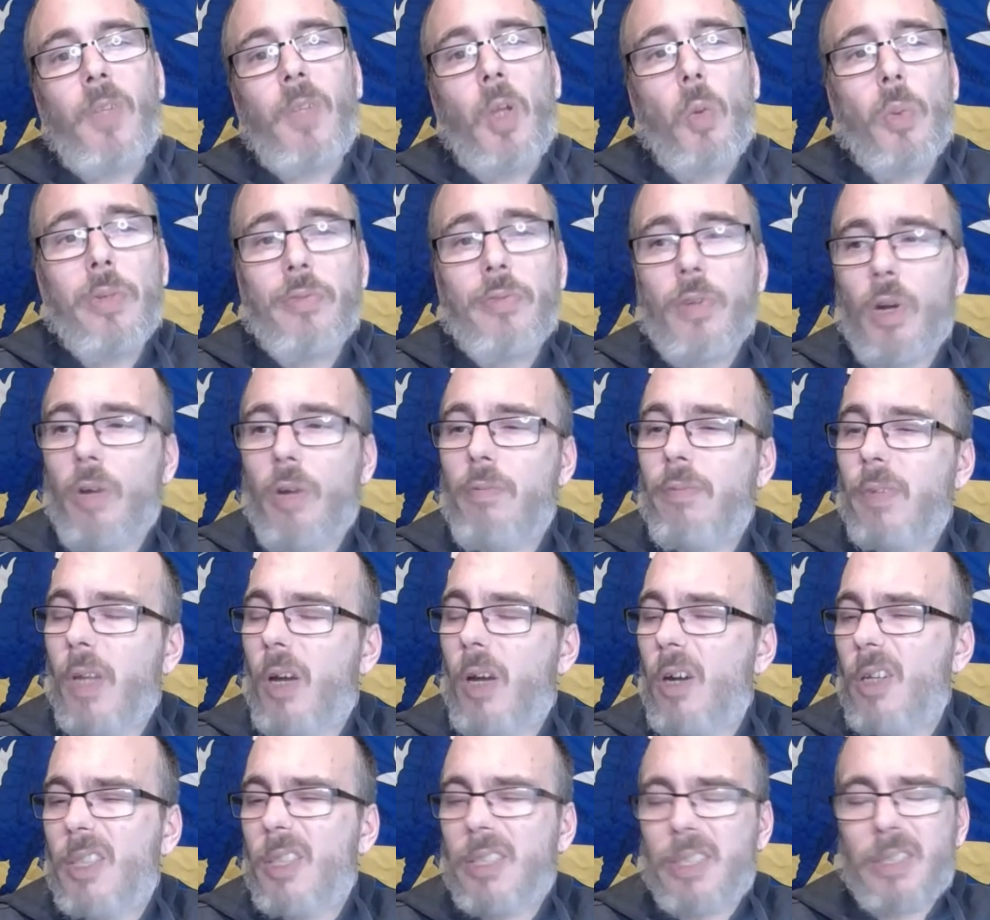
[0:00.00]
We've got
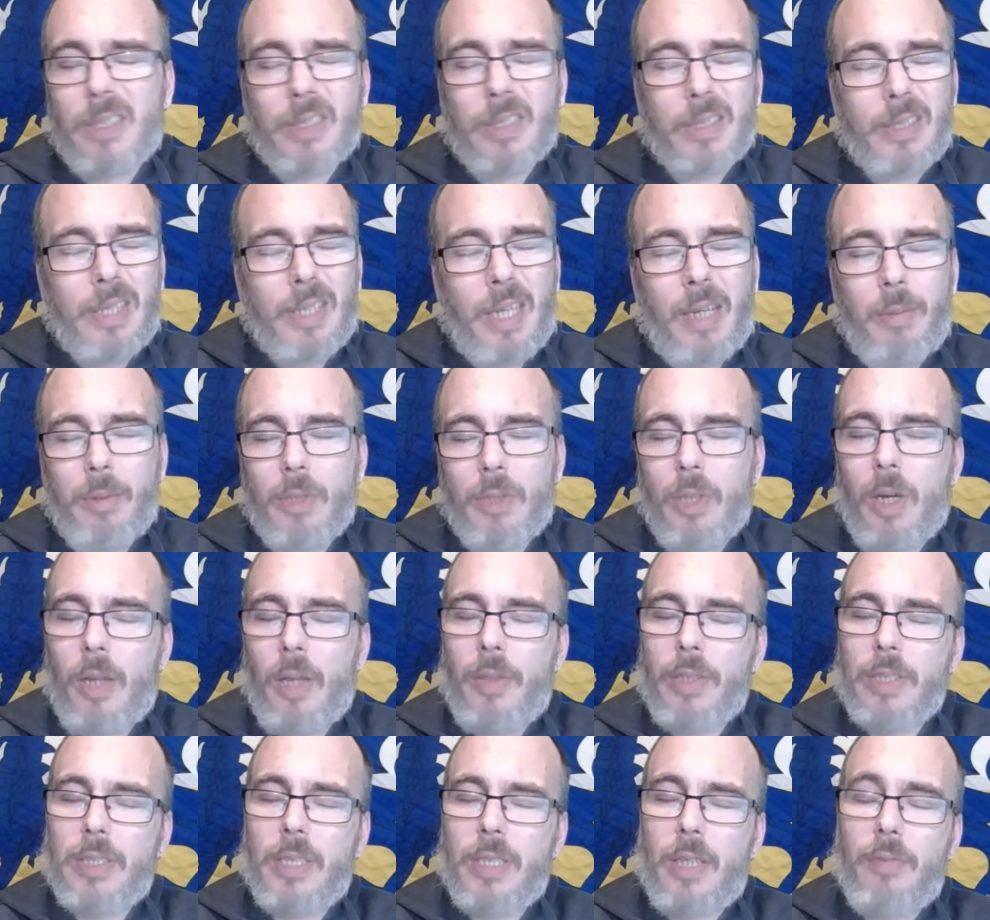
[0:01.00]
vlogs, as I say. We've got
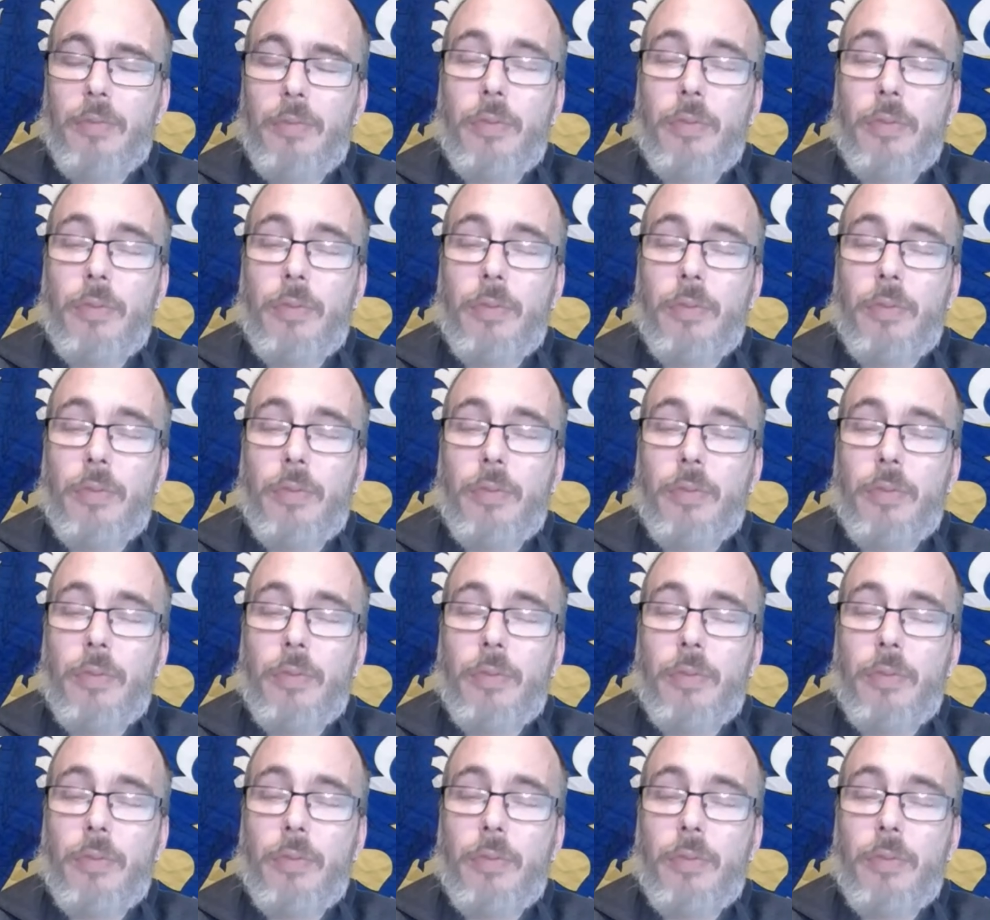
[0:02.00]
other stuff.